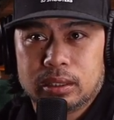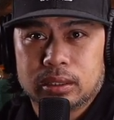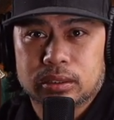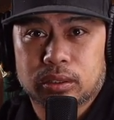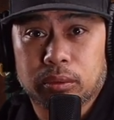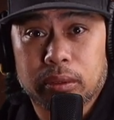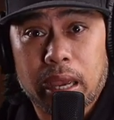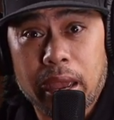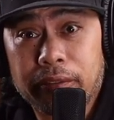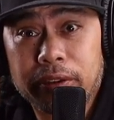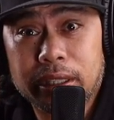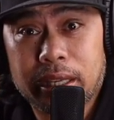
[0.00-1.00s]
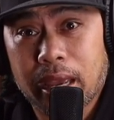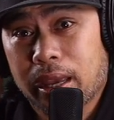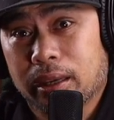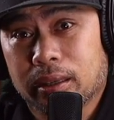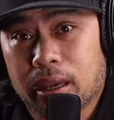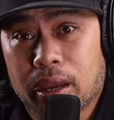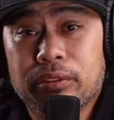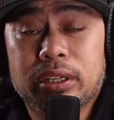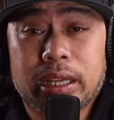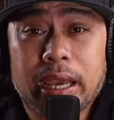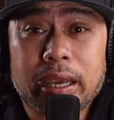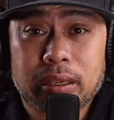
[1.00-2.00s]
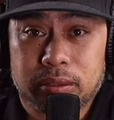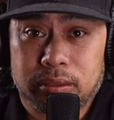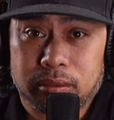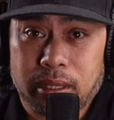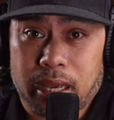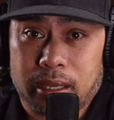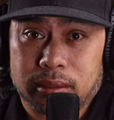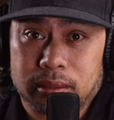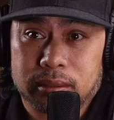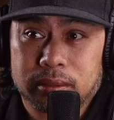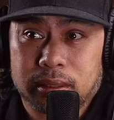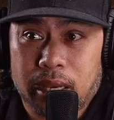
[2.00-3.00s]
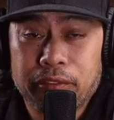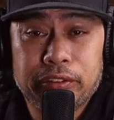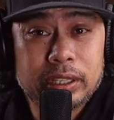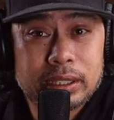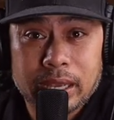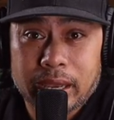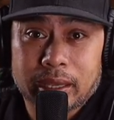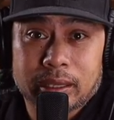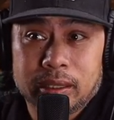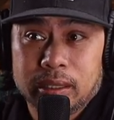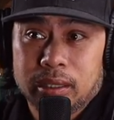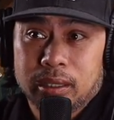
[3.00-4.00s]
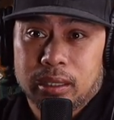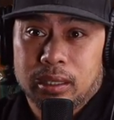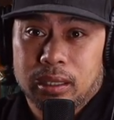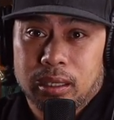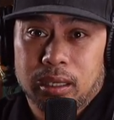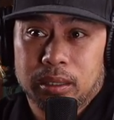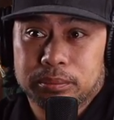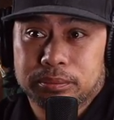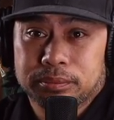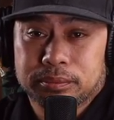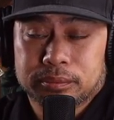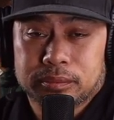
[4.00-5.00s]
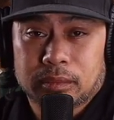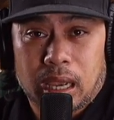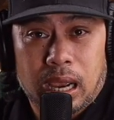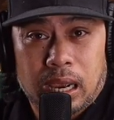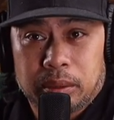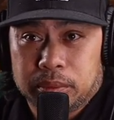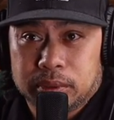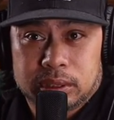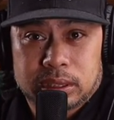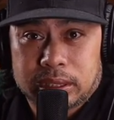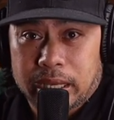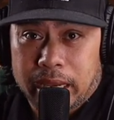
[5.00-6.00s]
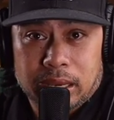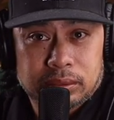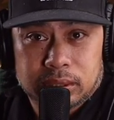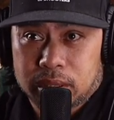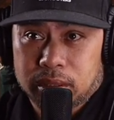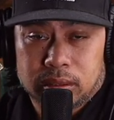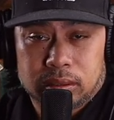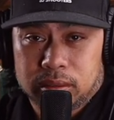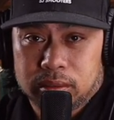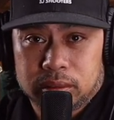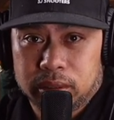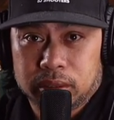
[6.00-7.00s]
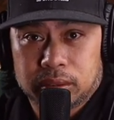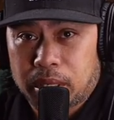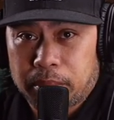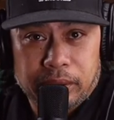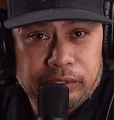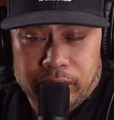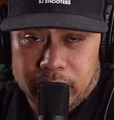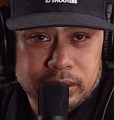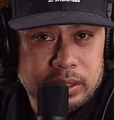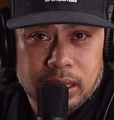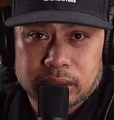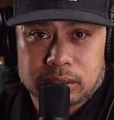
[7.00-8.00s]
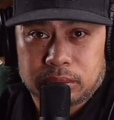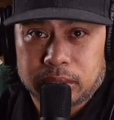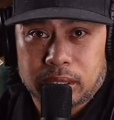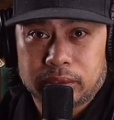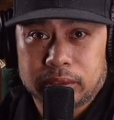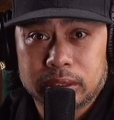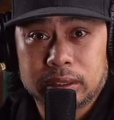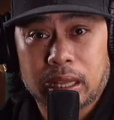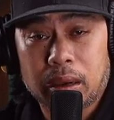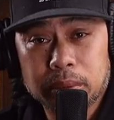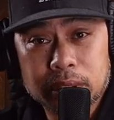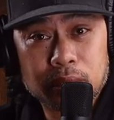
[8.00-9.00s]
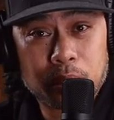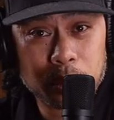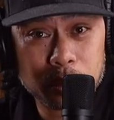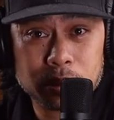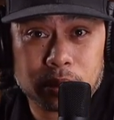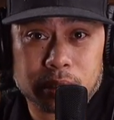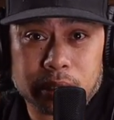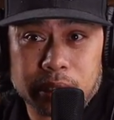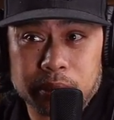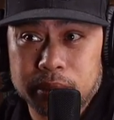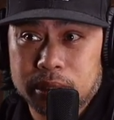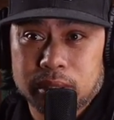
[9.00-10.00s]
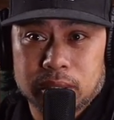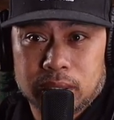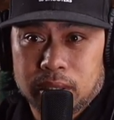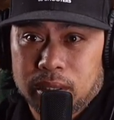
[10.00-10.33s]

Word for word: So every day, every day I could do that. Every day um I would stay out till, you know, at my friend's house or whatever, and that was cool. It was